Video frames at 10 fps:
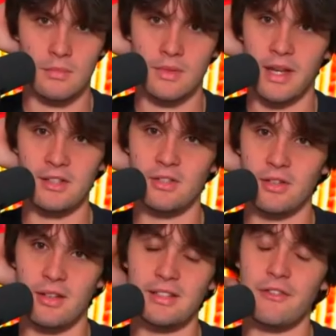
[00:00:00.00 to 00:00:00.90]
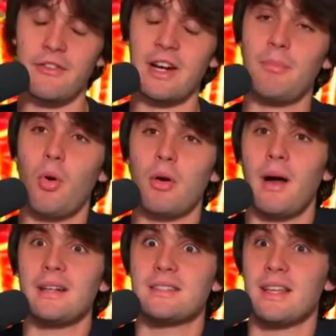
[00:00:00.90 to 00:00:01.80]
Terrence, it's a very poor
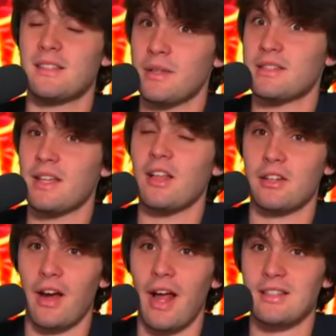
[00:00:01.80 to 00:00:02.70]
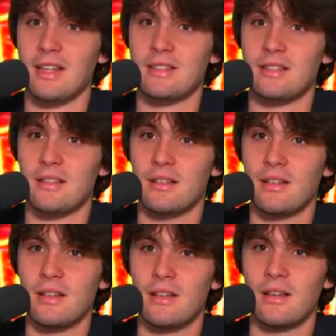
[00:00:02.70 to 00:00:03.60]
mindset to be selling your assets.
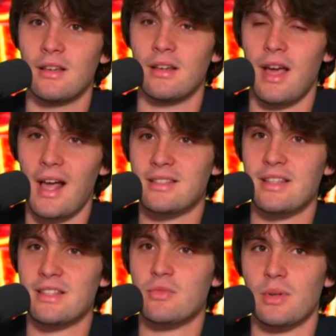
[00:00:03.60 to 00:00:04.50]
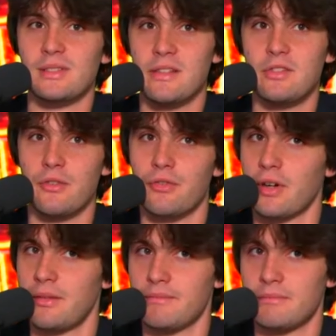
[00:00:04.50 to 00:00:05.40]
Assets is what gives you
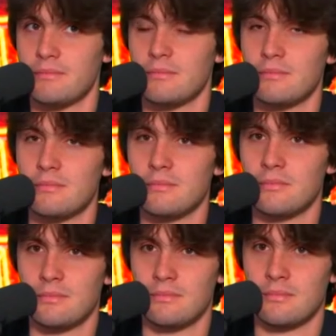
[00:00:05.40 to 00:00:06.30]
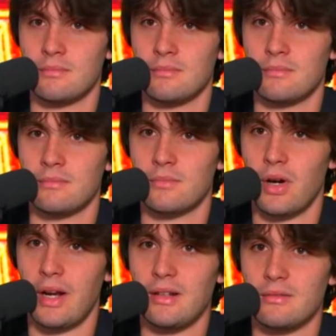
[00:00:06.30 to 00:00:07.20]
freedom.
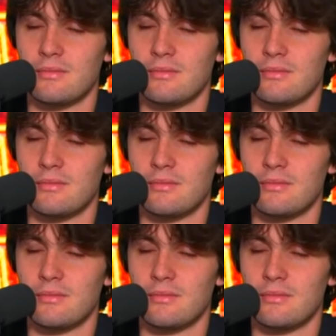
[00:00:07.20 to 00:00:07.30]
Right?